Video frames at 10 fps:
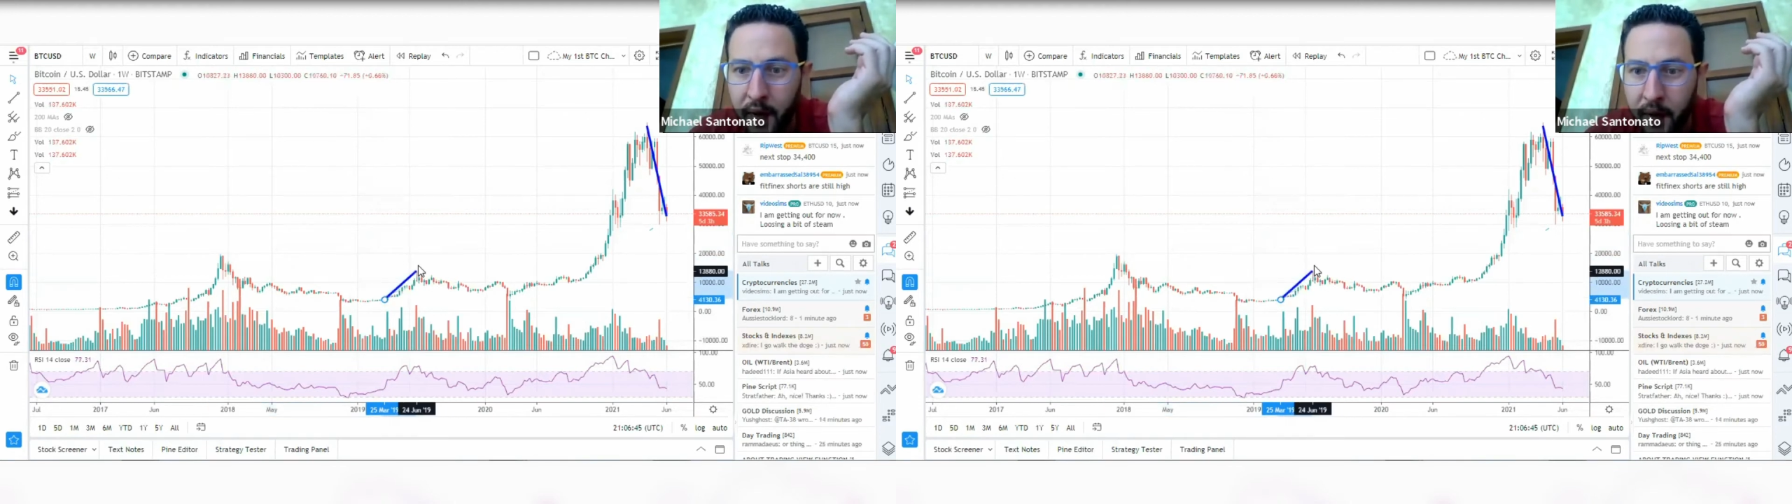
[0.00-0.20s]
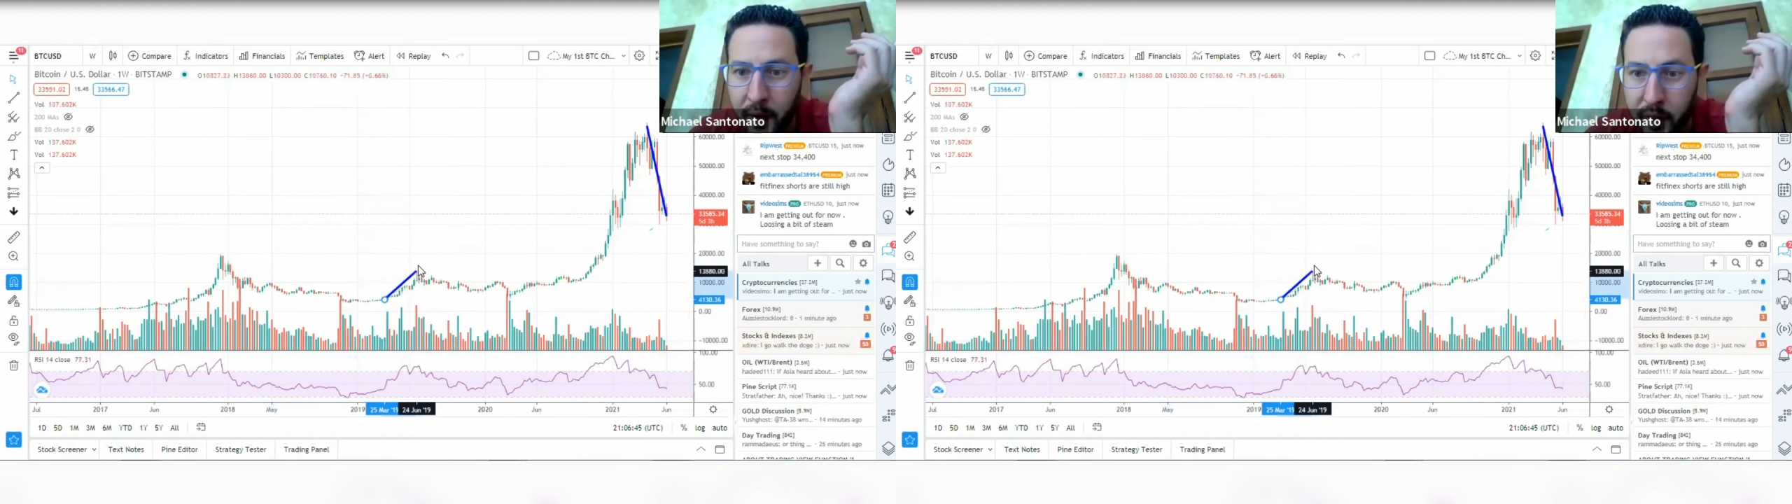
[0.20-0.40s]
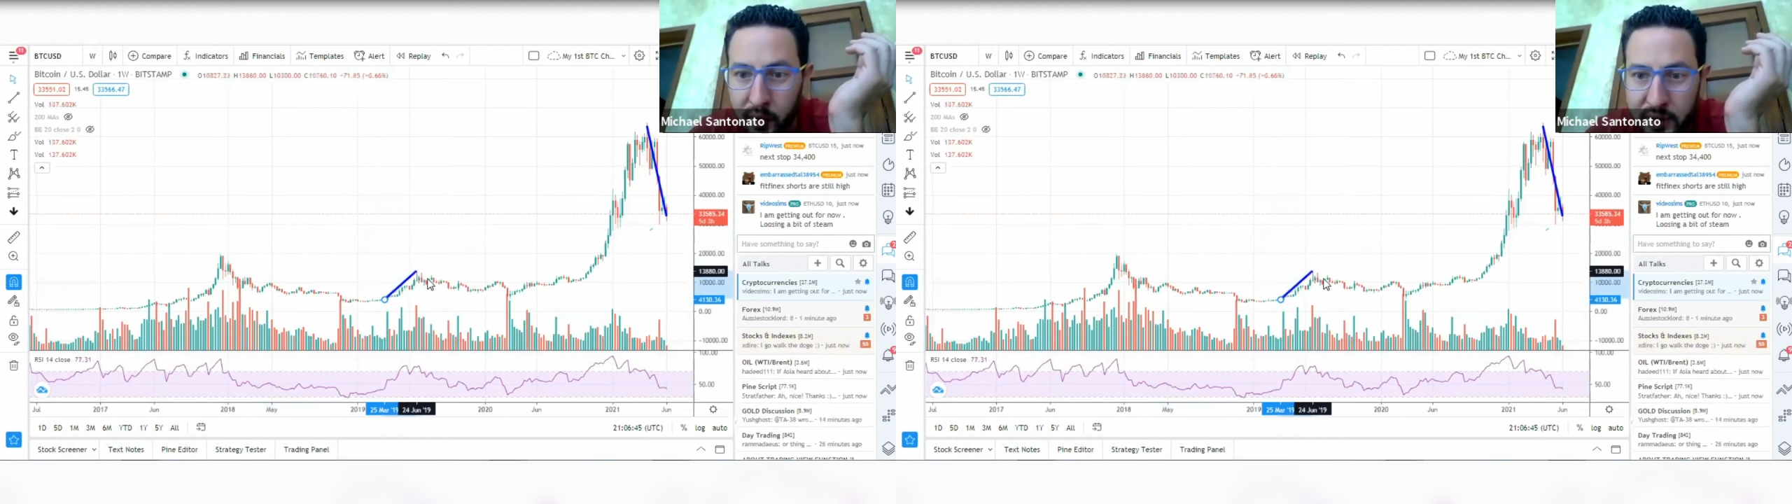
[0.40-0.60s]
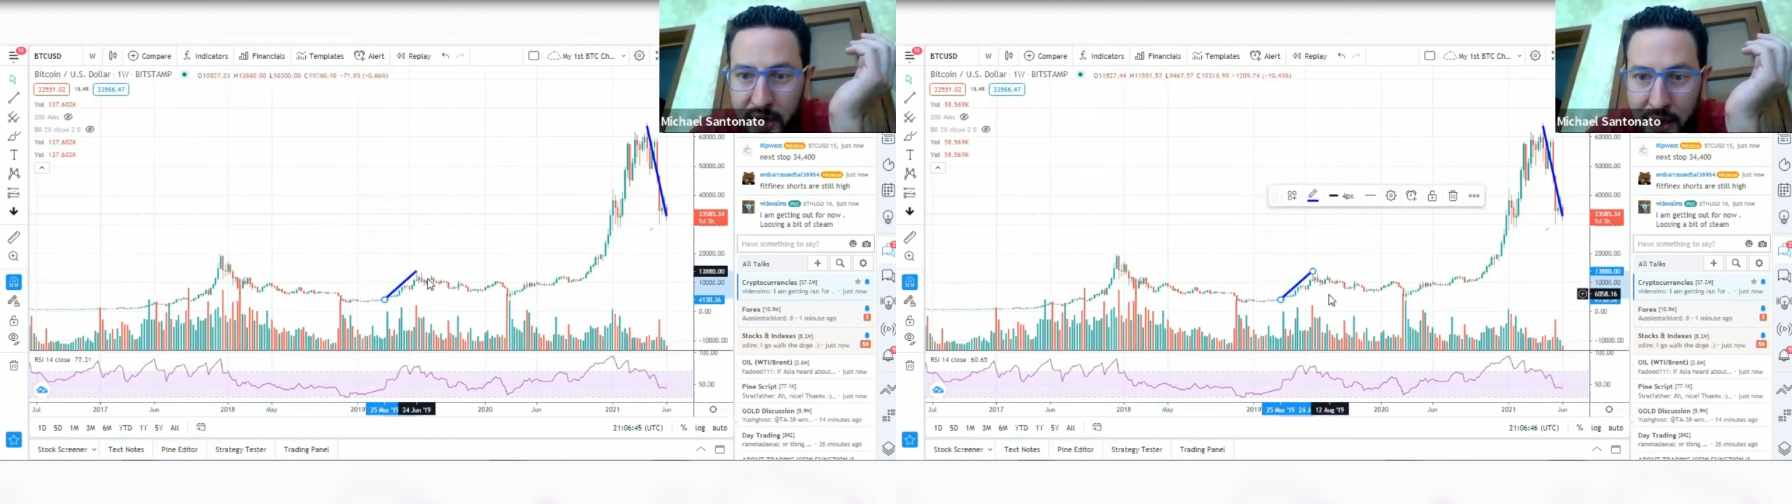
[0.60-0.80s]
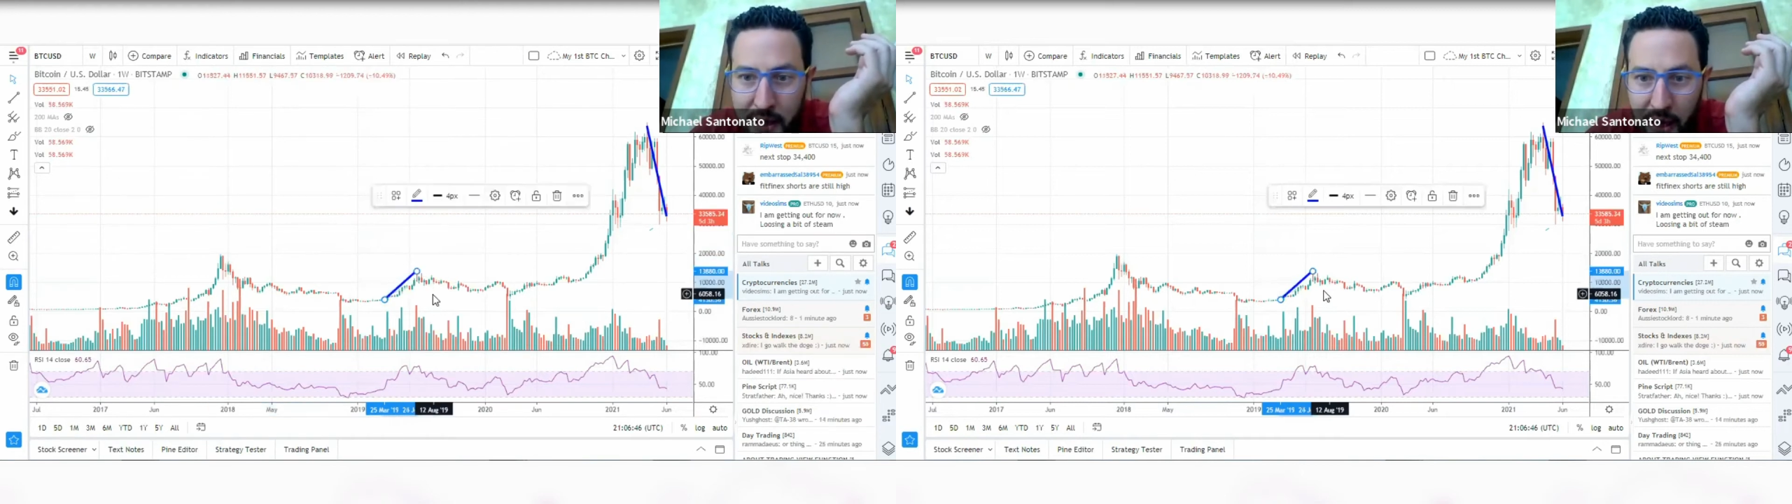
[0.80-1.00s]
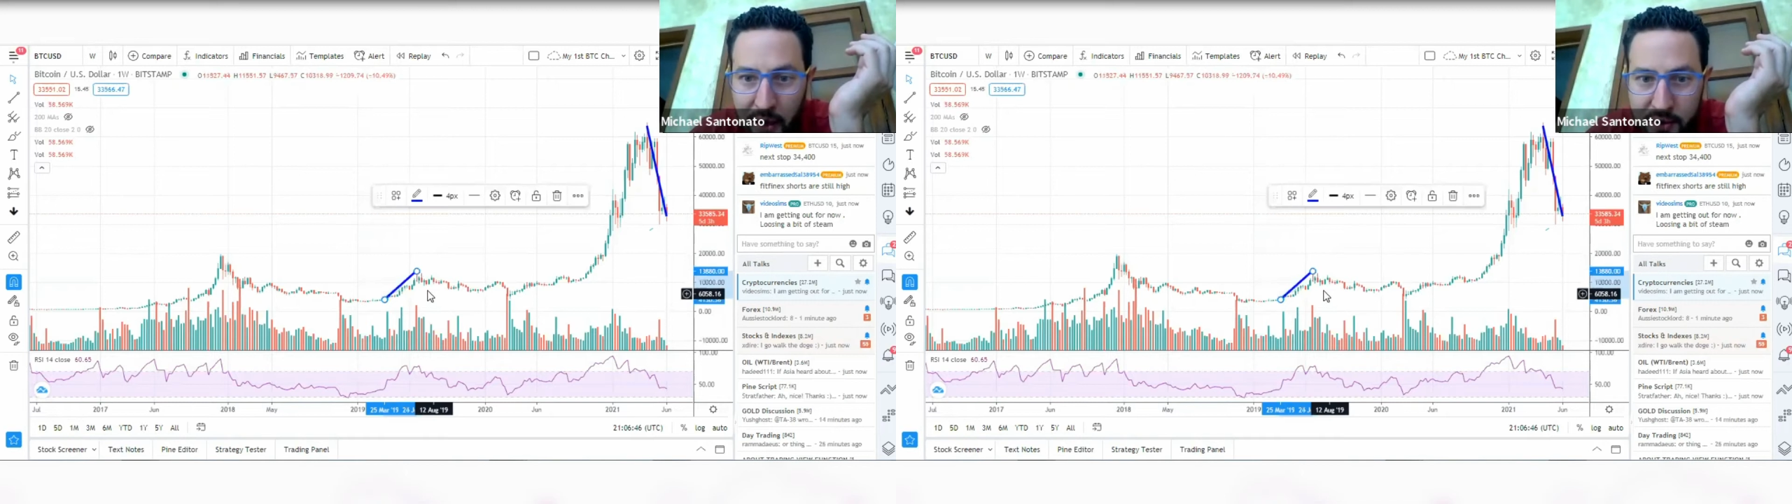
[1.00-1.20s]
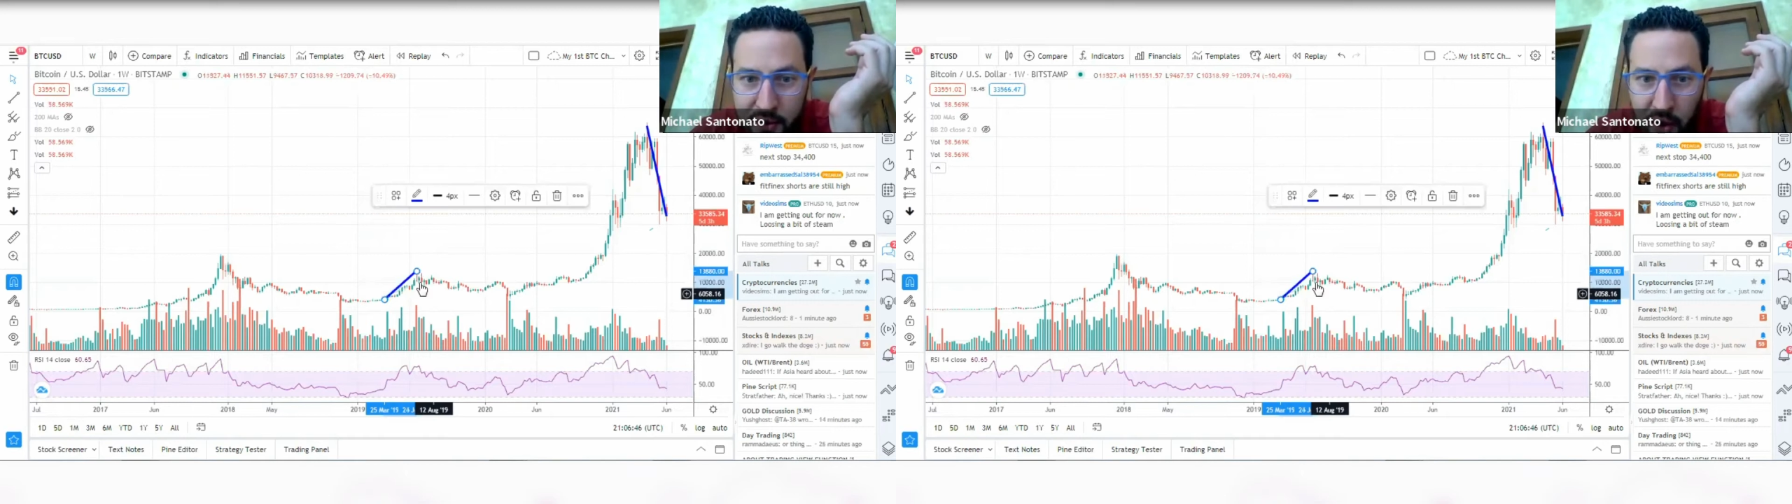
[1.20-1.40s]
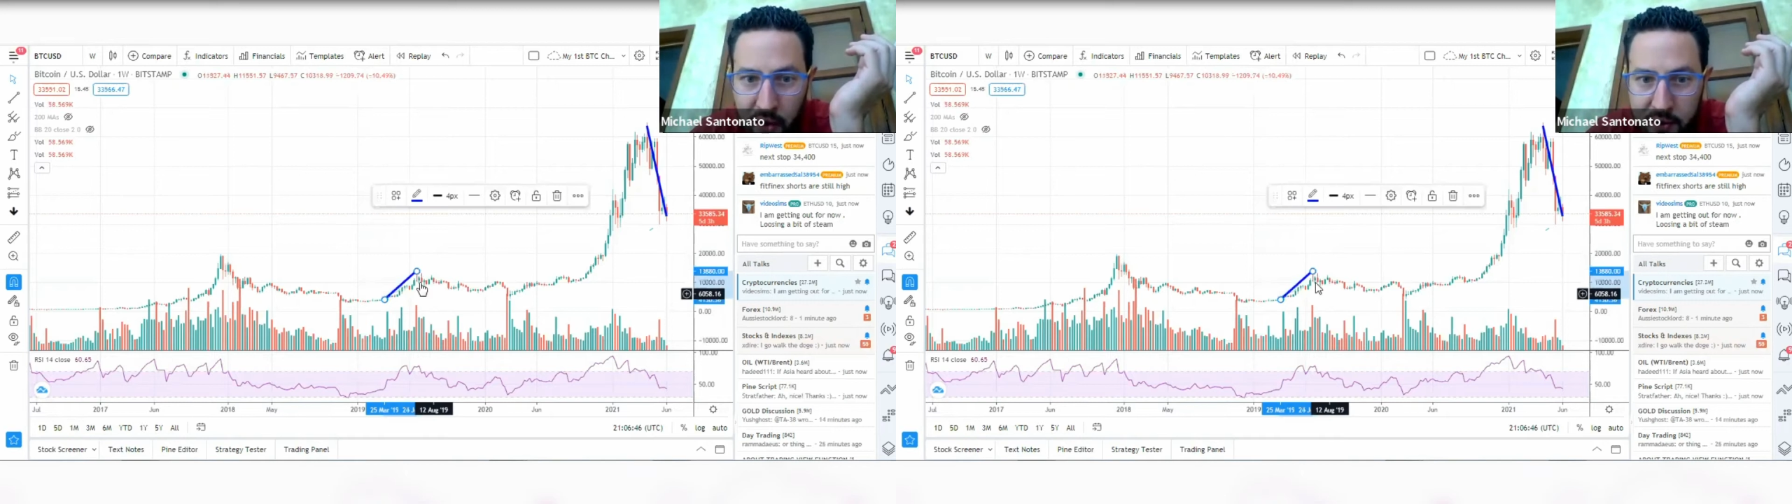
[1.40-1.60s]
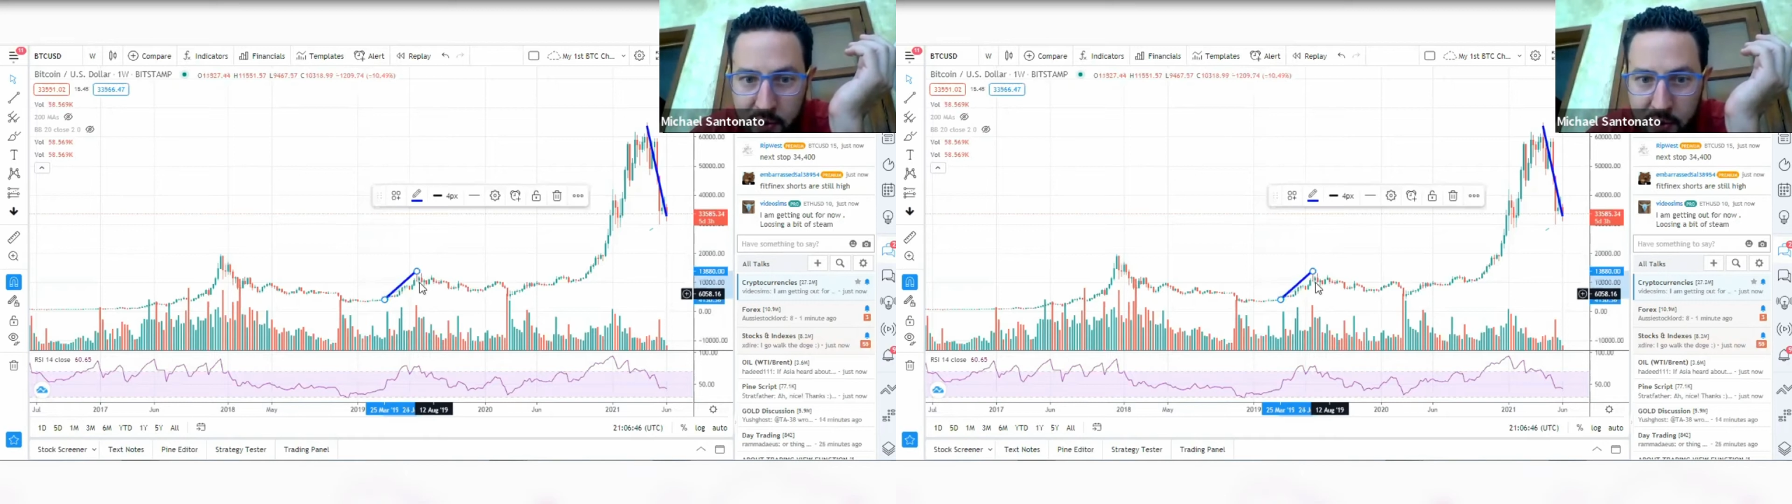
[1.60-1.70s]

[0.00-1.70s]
$13,000,